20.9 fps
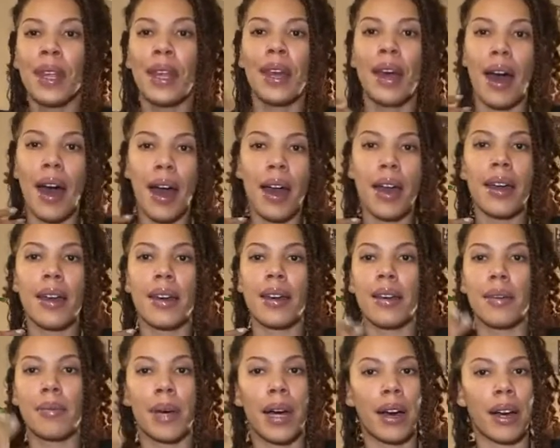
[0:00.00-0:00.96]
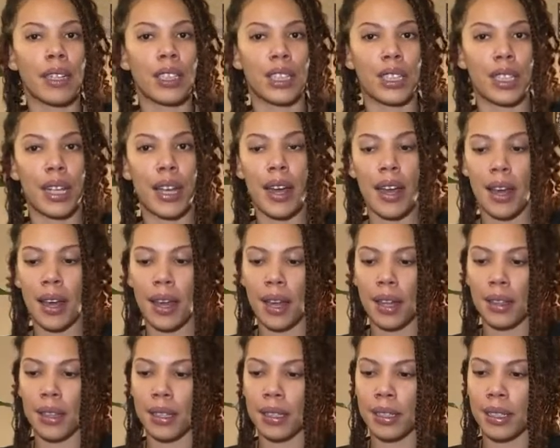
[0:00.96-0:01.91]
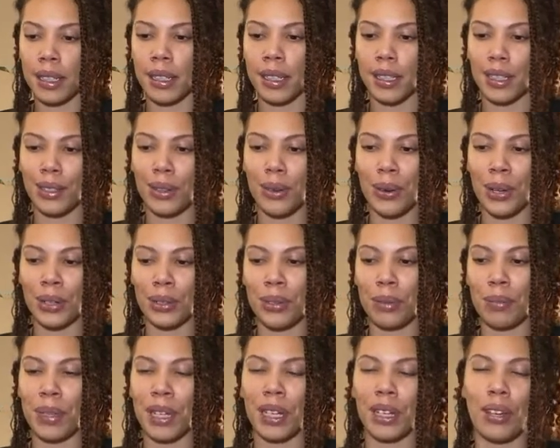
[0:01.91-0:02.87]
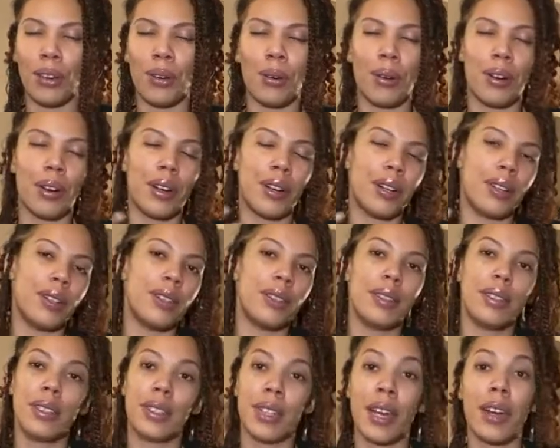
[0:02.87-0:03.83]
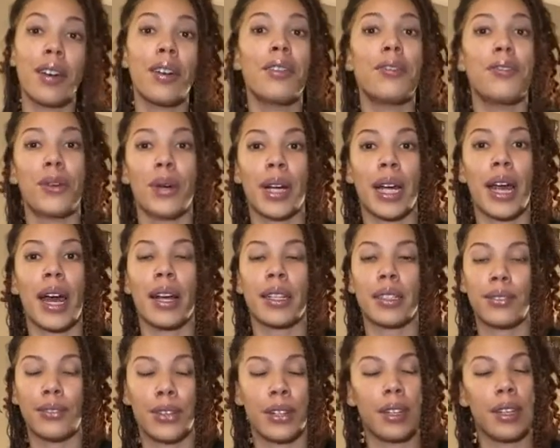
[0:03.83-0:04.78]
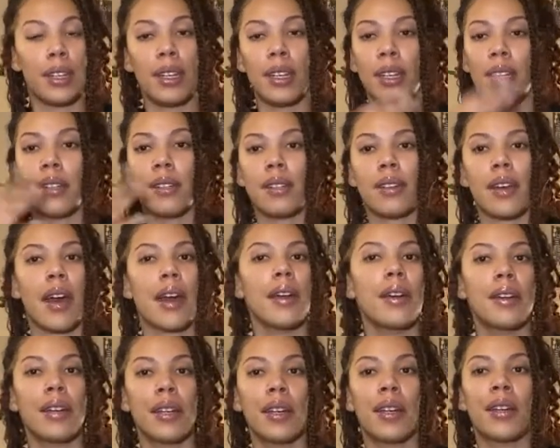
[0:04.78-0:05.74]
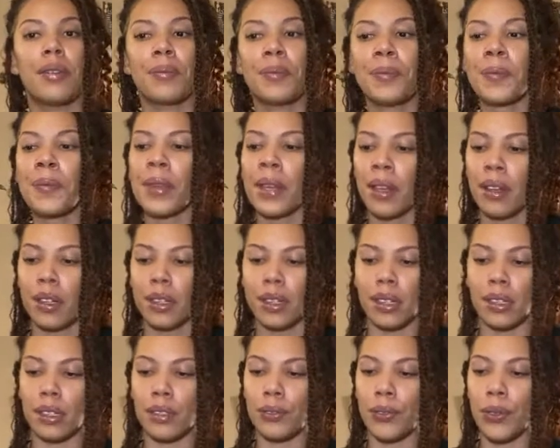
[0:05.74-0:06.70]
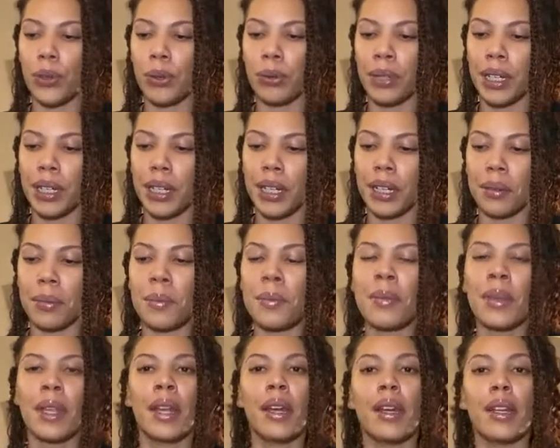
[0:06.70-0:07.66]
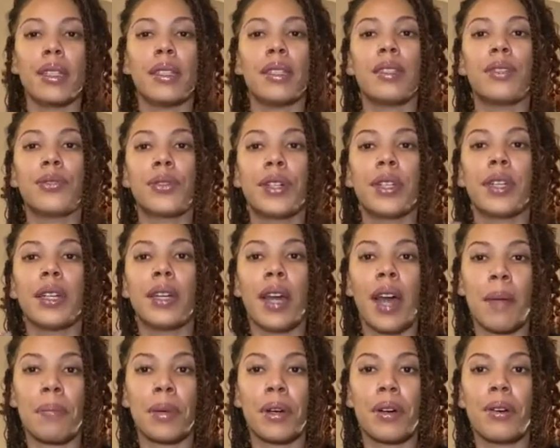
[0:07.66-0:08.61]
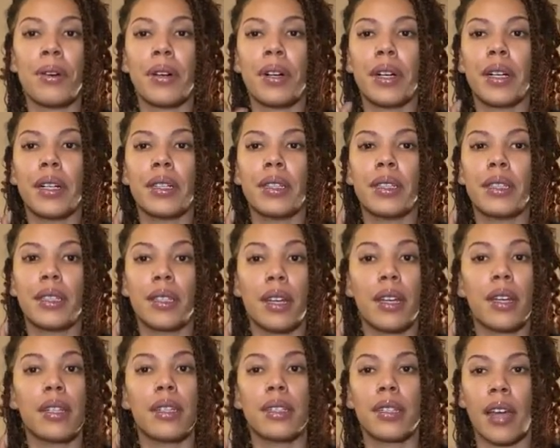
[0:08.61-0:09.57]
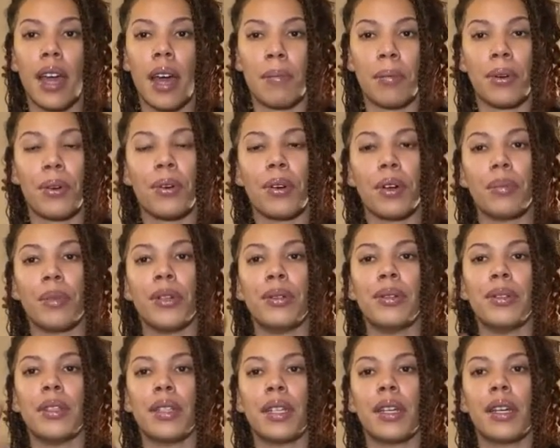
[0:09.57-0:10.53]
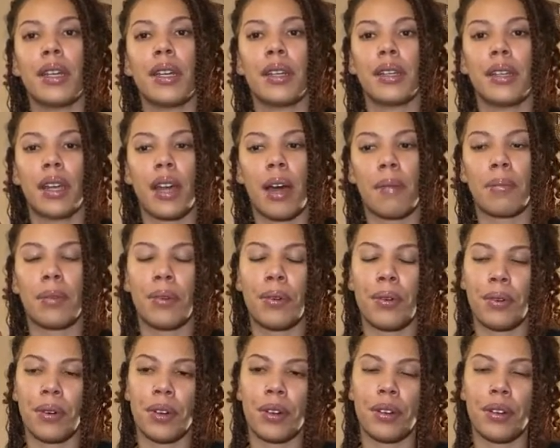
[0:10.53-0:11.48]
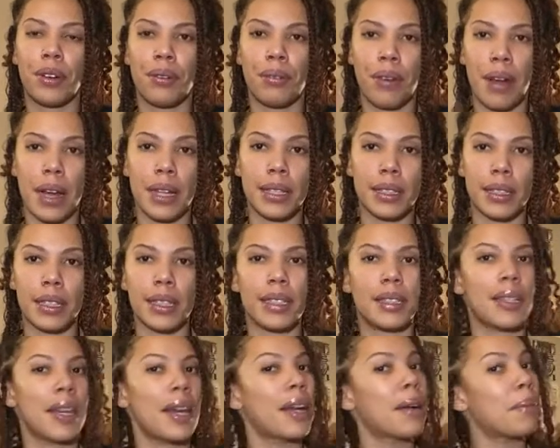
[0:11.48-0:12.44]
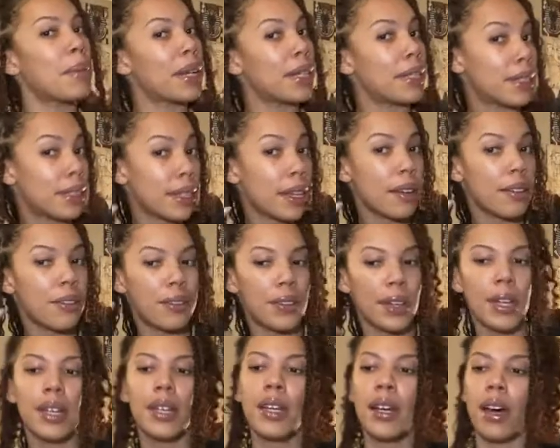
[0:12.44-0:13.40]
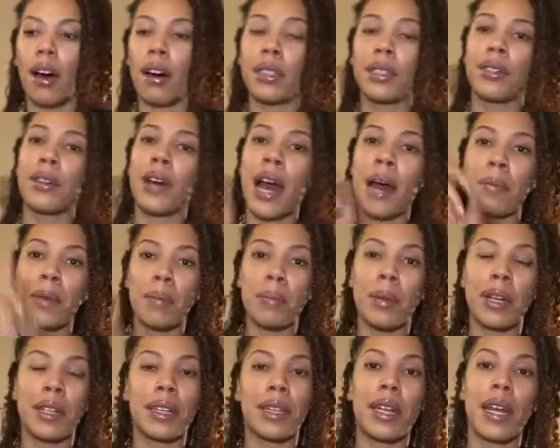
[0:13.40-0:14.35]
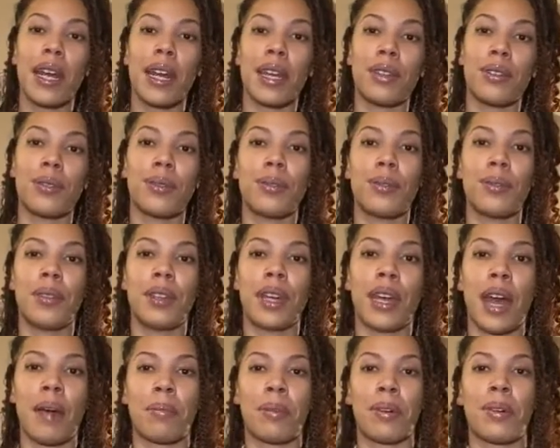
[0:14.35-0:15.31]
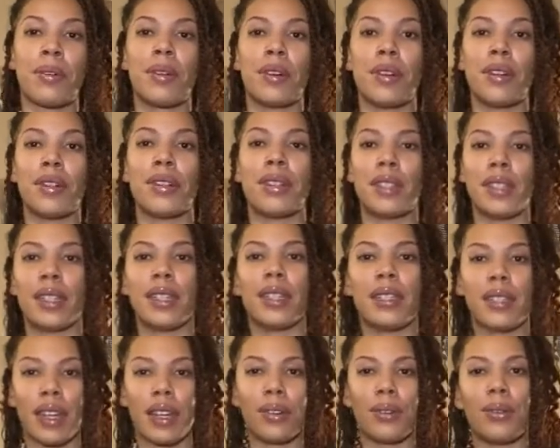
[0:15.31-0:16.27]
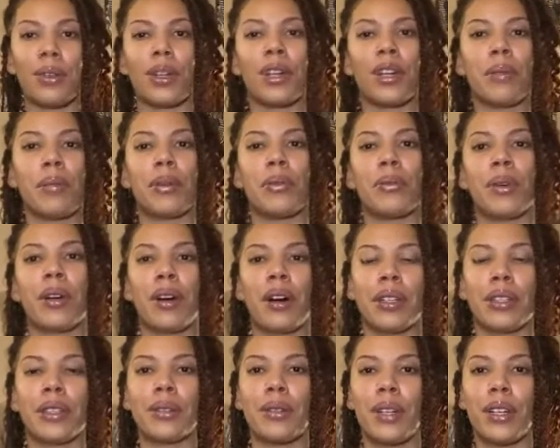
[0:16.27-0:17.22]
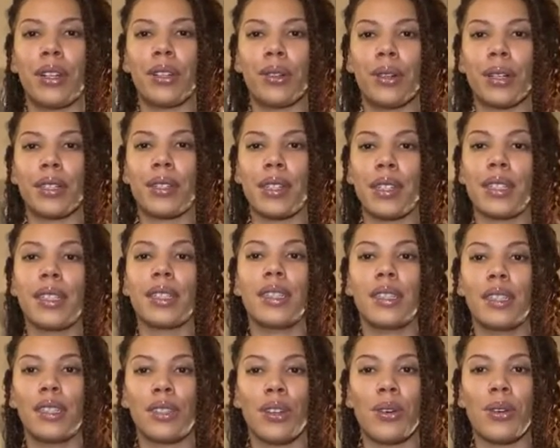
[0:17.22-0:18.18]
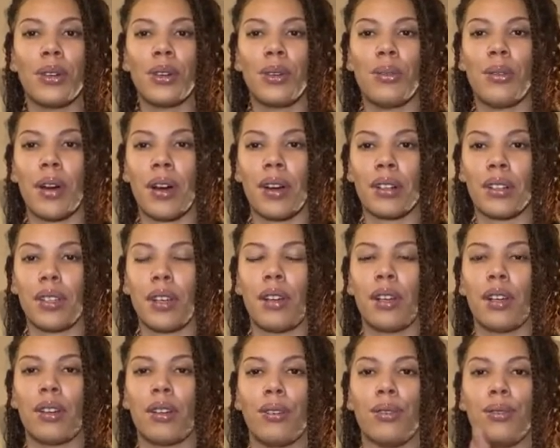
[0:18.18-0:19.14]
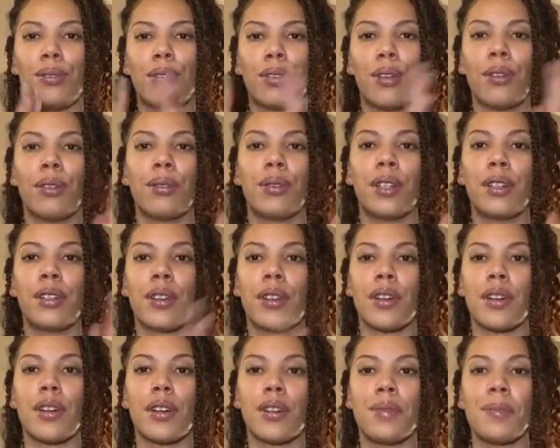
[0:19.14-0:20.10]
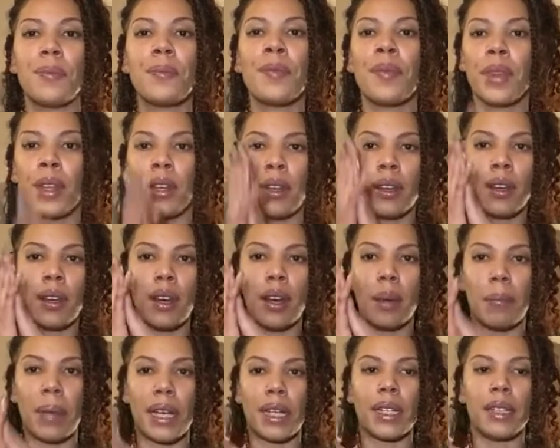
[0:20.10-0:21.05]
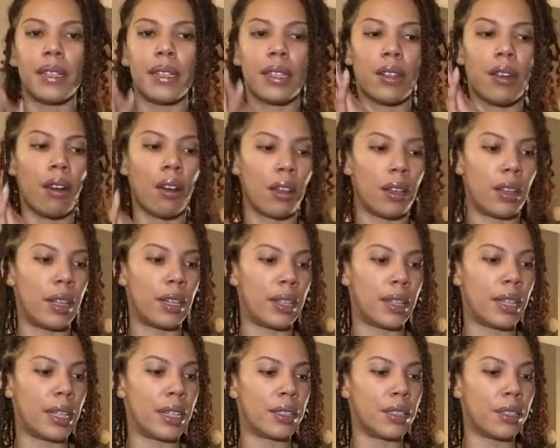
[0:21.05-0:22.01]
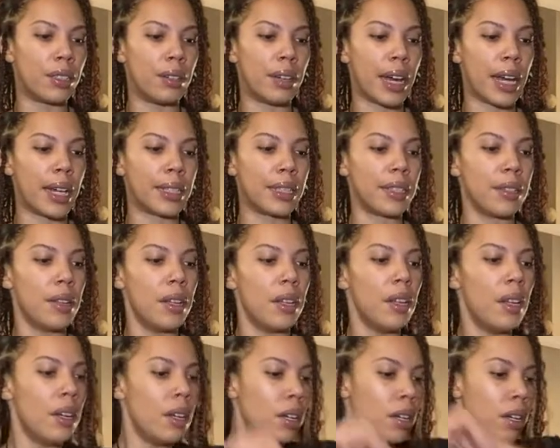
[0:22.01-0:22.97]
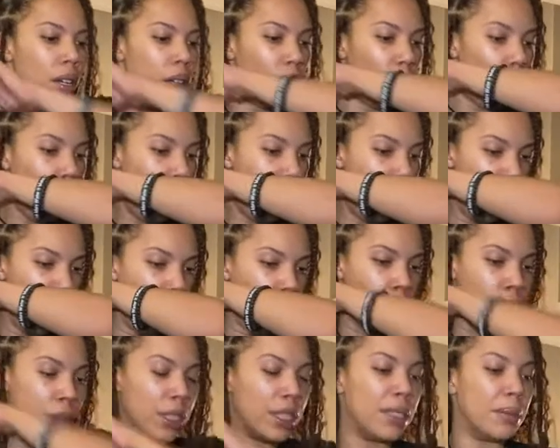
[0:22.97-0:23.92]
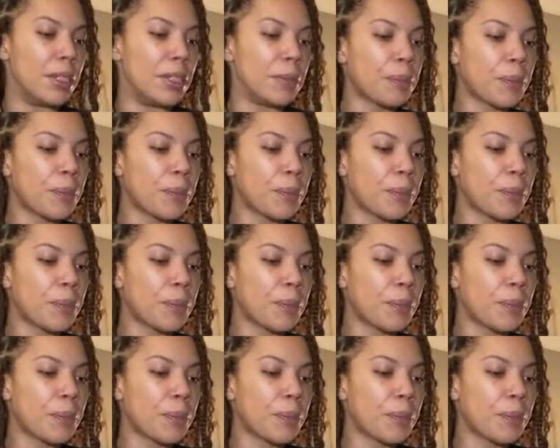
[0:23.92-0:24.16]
I am AUJHA. This is going to be your tarot forecast for the entire year. This is the full reading. This is for the Capricorn suns, Capricorn moons, and Capricorn risings like myself. Also, happy birthday to the Capricorns. It is a new year, but we're also in your season, so you are starting your new solar return, abundance, and all of the good things to you guys. Excuse me.